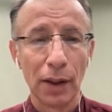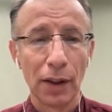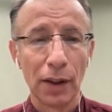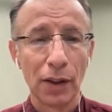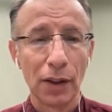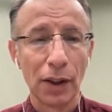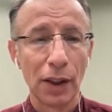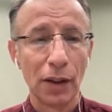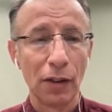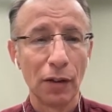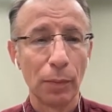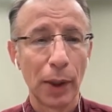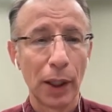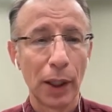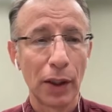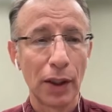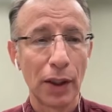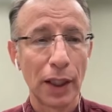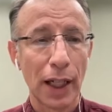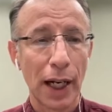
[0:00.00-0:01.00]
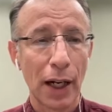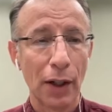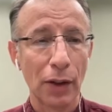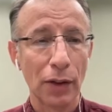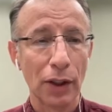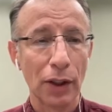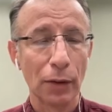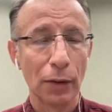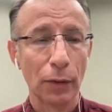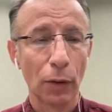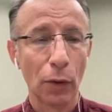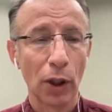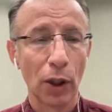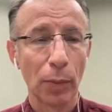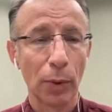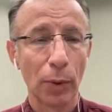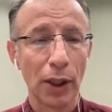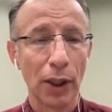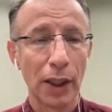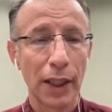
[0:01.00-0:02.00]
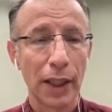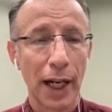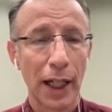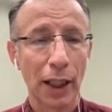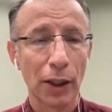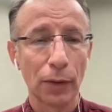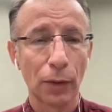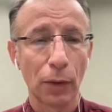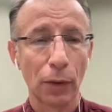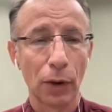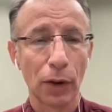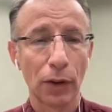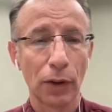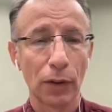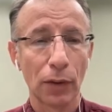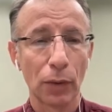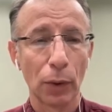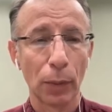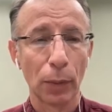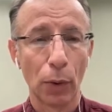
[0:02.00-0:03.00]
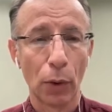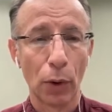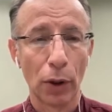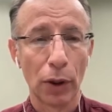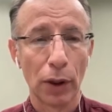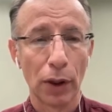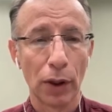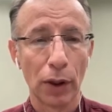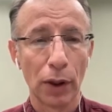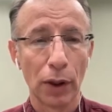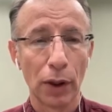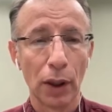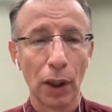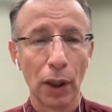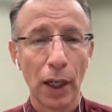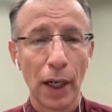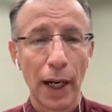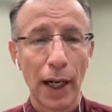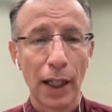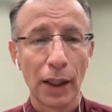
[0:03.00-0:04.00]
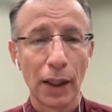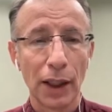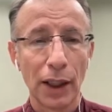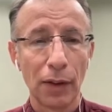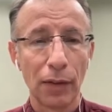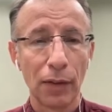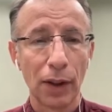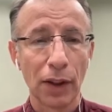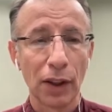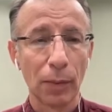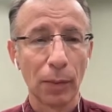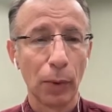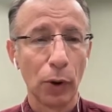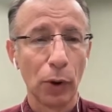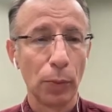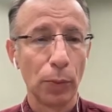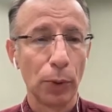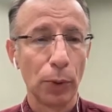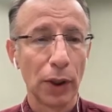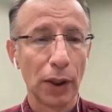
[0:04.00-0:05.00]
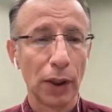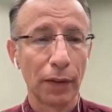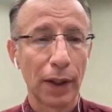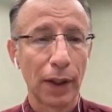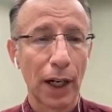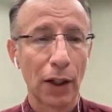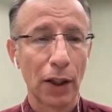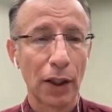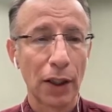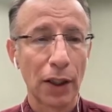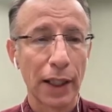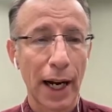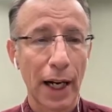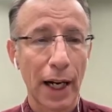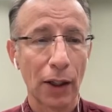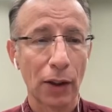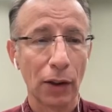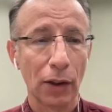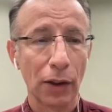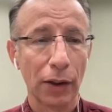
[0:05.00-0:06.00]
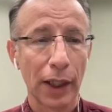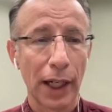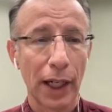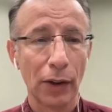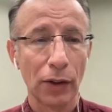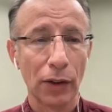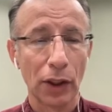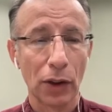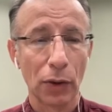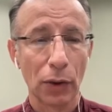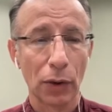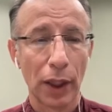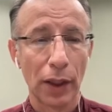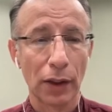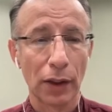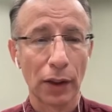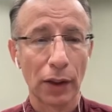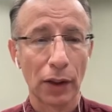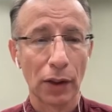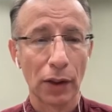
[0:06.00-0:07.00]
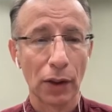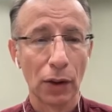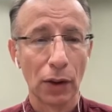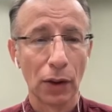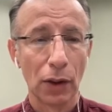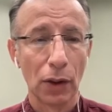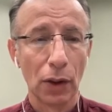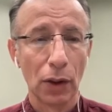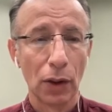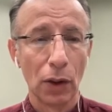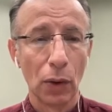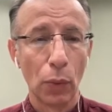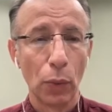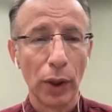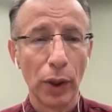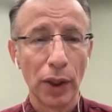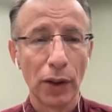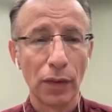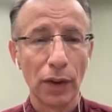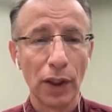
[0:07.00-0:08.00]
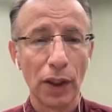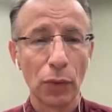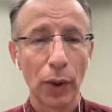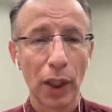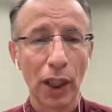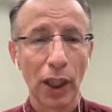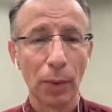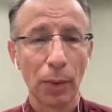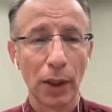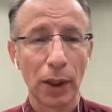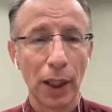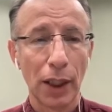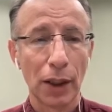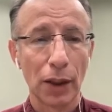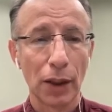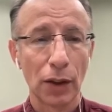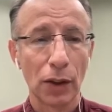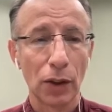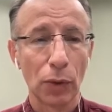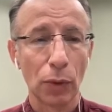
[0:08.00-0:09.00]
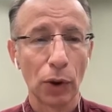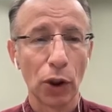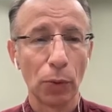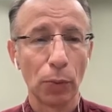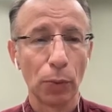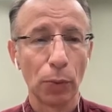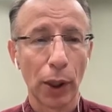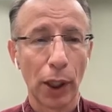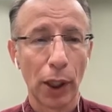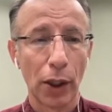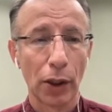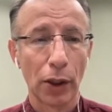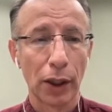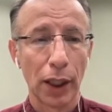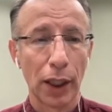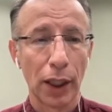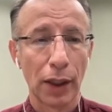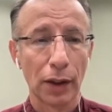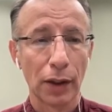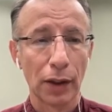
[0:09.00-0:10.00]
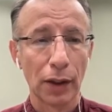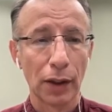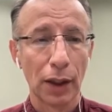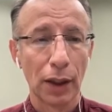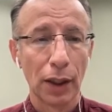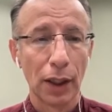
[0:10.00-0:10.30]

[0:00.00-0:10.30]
The City of Barrie's Housing Affordability Task Force report has given us a blueprint of how to tackle the housing crisis. Which of these recommendations would you prioritize?